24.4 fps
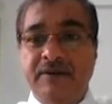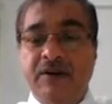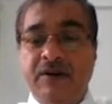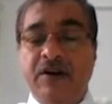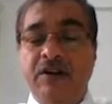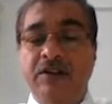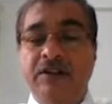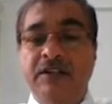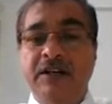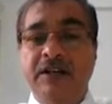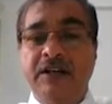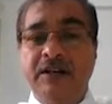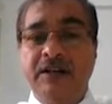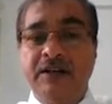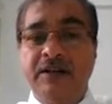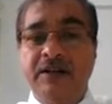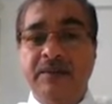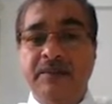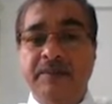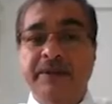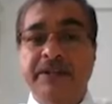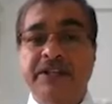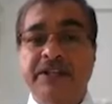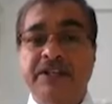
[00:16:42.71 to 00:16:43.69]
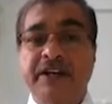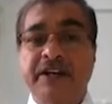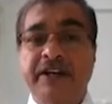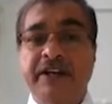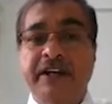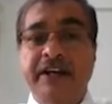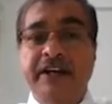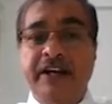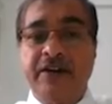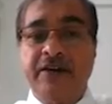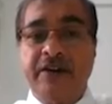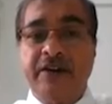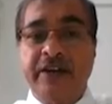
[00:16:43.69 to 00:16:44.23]
on the misleading
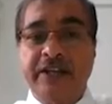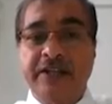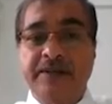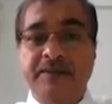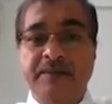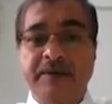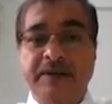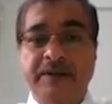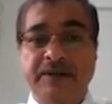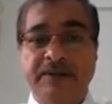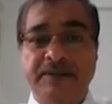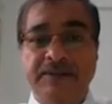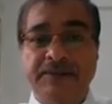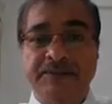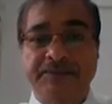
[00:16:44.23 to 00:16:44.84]
advertisement.